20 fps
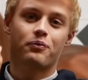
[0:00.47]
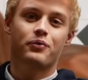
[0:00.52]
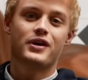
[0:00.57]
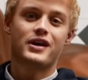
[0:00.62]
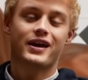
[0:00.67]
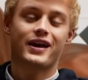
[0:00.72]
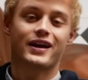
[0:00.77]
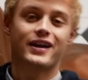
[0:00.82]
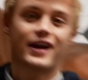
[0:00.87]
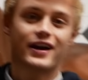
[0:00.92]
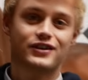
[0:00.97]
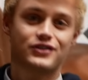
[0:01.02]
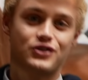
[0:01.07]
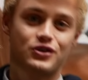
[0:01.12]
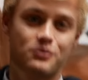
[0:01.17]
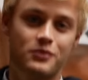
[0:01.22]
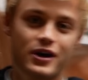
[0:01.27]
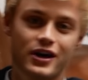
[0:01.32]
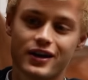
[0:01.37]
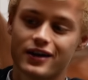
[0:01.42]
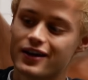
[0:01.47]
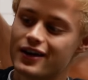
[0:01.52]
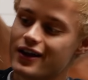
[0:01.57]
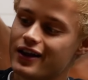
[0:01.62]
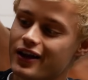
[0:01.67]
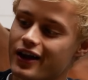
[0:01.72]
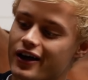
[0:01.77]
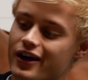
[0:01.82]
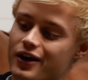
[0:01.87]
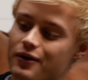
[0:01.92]
Peekay next to me.
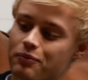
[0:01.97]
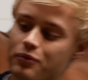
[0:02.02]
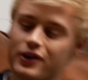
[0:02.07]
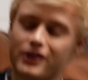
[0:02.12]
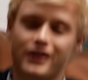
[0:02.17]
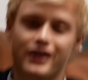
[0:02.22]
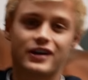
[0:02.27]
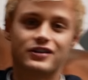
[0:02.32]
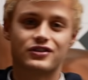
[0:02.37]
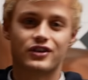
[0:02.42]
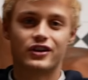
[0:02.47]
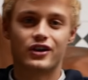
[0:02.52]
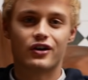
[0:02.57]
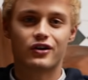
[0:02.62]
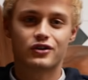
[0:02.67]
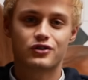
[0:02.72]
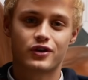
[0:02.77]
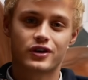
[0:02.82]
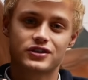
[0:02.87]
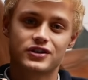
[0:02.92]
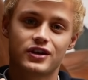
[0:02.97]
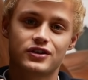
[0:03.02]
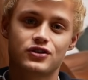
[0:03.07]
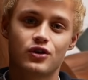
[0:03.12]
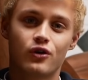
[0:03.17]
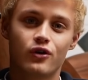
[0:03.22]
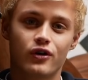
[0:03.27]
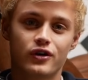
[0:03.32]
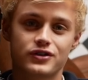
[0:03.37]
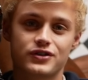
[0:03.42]
Uh, Peekay is a young dressage
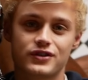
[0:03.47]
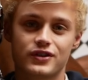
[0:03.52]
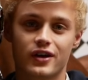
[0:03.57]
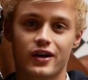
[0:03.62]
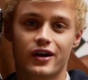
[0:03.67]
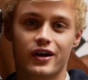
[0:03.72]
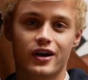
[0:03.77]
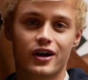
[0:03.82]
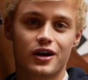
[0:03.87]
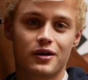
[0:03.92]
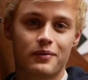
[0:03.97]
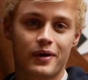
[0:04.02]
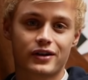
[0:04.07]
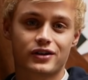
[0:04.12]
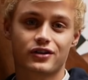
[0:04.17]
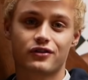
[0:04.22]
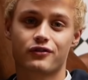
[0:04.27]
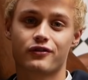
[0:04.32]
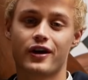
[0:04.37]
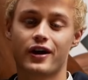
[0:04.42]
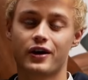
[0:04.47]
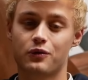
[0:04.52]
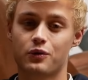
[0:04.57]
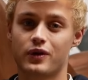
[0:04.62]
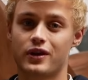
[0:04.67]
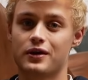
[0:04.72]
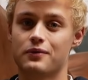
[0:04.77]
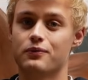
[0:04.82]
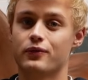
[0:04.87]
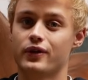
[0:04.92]
horse. Um, I ride
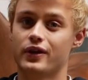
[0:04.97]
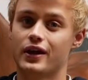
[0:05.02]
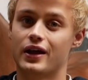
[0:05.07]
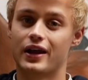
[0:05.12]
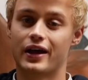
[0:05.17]
with him, yeah,